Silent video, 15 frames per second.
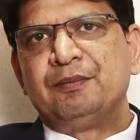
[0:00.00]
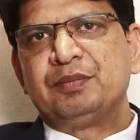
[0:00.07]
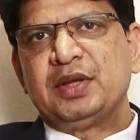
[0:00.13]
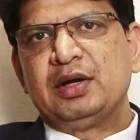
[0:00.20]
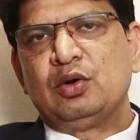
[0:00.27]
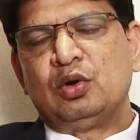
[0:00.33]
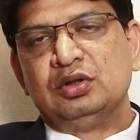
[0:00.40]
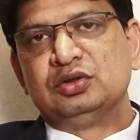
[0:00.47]

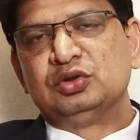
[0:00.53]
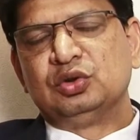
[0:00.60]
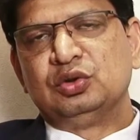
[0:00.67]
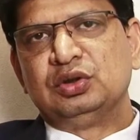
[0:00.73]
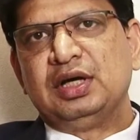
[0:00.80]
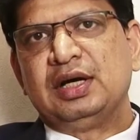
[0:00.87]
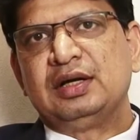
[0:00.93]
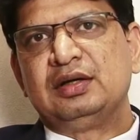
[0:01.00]
and also
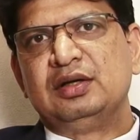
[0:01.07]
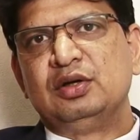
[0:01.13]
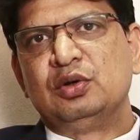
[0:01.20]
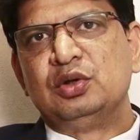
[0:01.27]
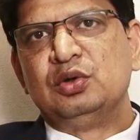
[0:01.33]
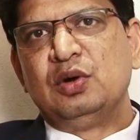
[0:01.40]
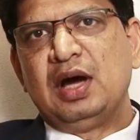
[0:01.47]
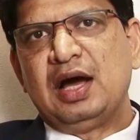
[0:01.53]
that
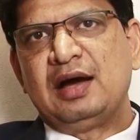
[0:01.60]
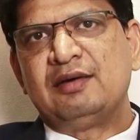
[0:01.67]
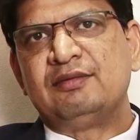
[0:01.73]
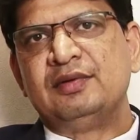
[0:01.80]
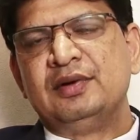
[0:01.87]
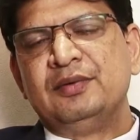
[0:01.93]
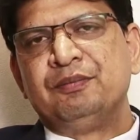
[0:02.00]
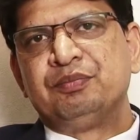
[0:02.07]
you have
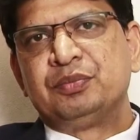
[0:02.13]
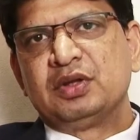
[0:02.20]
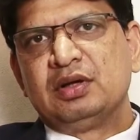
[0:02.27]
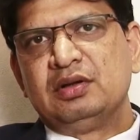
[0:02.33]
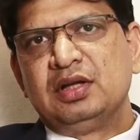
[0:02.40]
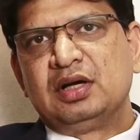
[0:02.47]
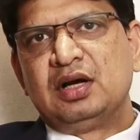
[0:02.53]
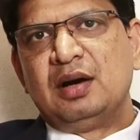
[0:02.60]

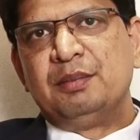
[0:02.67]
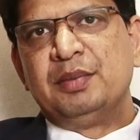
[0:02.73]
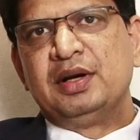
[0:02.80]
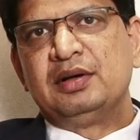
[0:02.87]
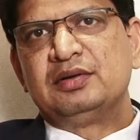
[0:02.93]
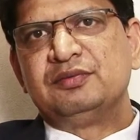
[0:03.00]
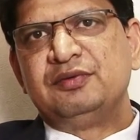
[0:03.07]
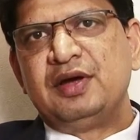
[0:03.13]
the
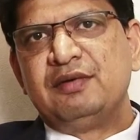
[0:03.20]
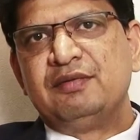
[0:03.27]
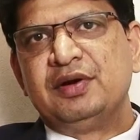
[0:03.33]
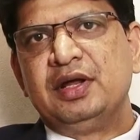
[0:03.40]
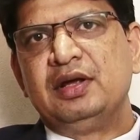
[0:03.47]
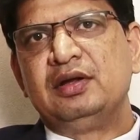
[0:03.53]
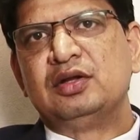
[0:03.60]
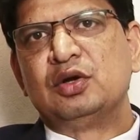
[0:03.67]
government
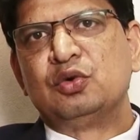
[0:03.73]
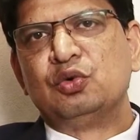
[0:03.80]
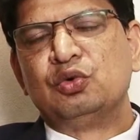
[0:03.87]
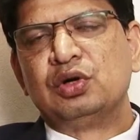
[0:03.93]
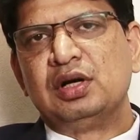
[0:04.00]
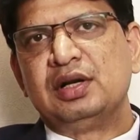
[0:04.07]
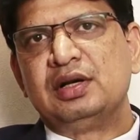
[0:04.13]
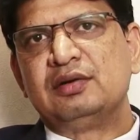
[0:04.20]
favoring the
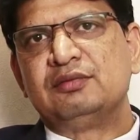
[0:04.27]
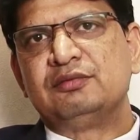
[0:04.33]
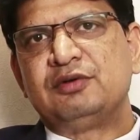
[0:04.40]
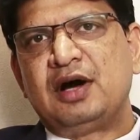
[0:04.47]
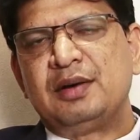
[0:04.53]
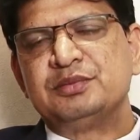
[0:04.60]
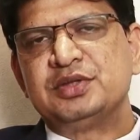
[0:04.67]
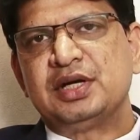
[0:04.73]
rural and
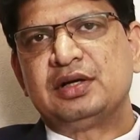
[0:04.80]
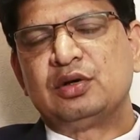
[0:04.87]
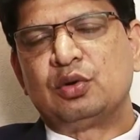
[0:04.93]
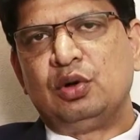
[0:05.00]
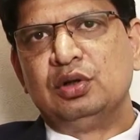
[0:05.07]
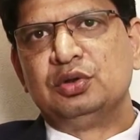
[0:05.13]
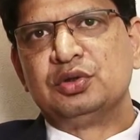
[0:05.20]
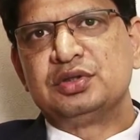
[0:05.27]
farm sector.
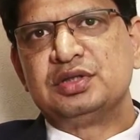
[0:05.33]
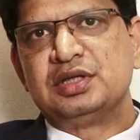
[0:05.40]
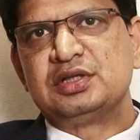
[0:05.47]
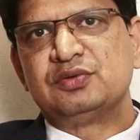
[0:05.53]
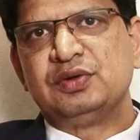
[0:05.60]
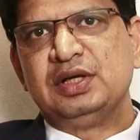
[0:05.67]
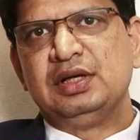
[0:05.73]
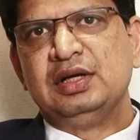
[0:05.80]
All those
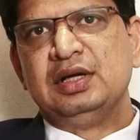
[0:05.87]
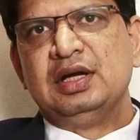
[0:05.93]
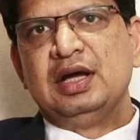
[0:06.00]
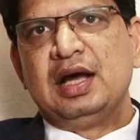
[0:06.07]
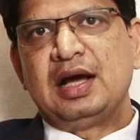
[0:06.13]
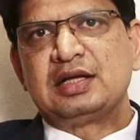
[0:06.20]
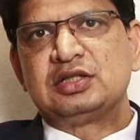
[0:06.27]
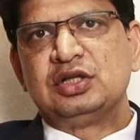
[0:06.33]
things will
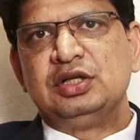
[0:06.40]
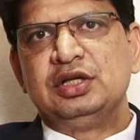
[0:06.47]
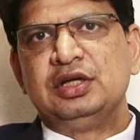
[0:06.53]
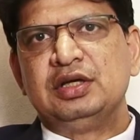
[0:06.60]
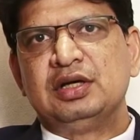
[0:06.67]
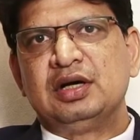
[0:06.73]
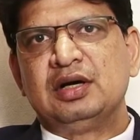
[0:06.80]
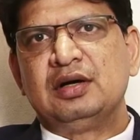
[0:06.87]
actually